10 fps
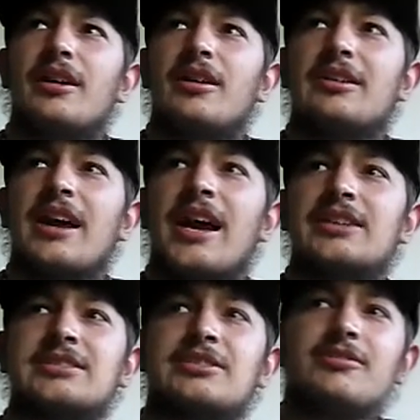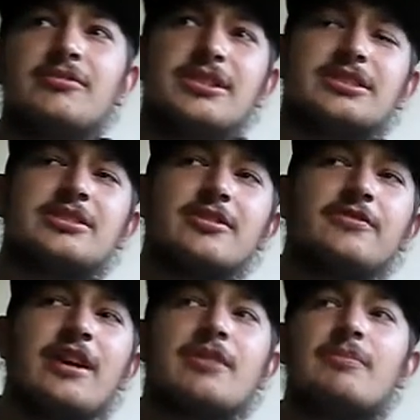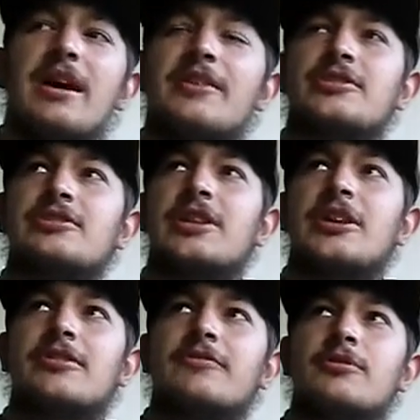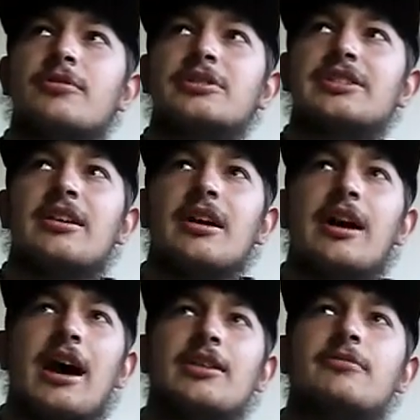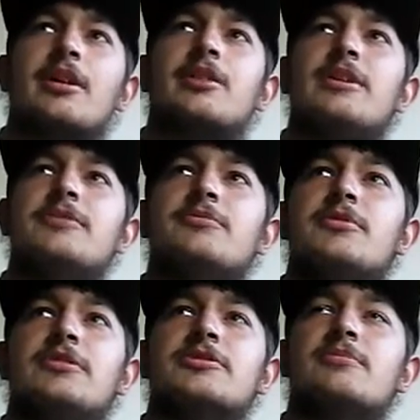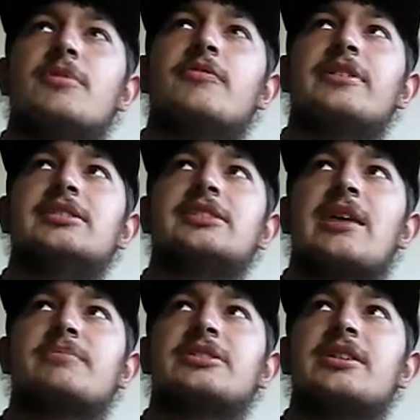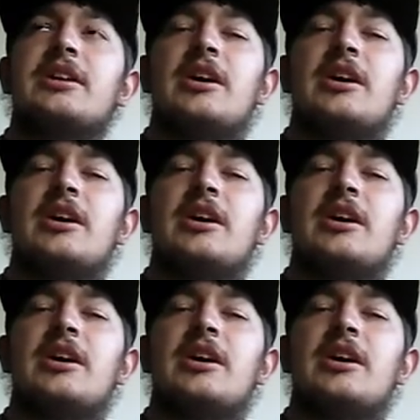Okay, as in you can still find buyers on there, of course, and I highly recommend using both these apps.